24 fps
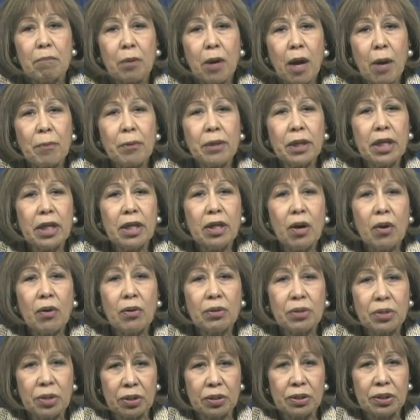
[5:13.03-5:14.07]
property
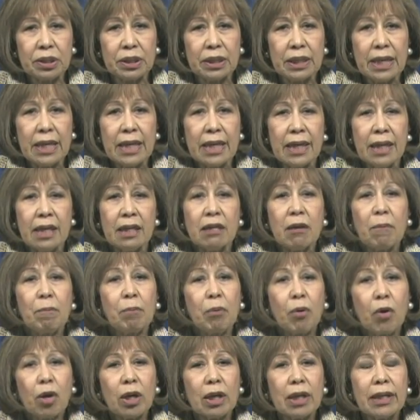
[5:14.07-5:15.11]
owners in the
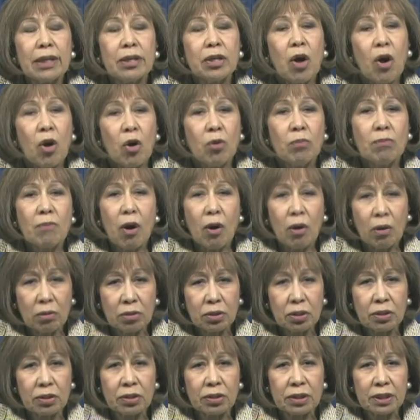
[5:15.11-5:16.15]
Portland
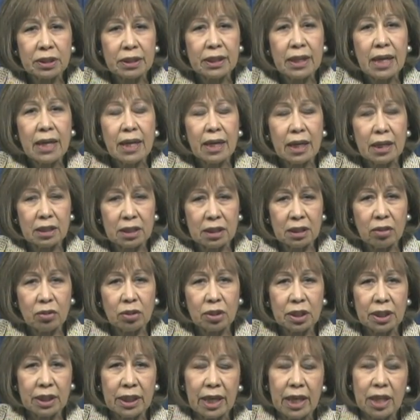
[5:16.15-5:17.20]
Homeowners
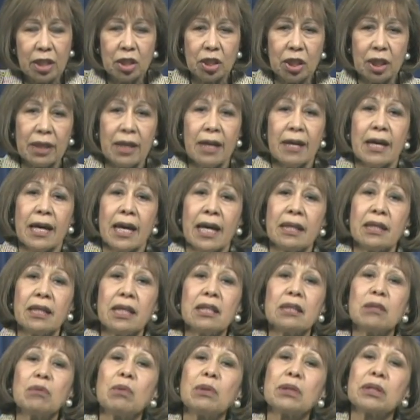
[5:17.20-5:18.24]
Association,
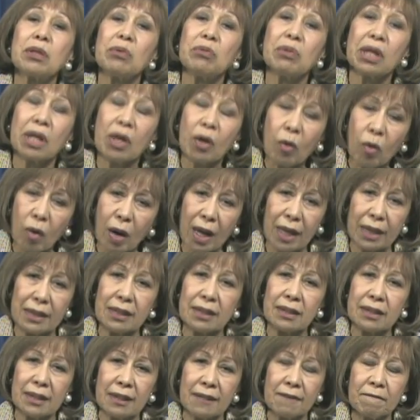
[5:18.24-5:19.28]
and this was a
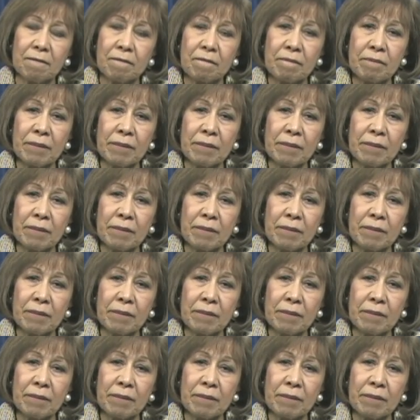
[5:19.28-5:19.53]
request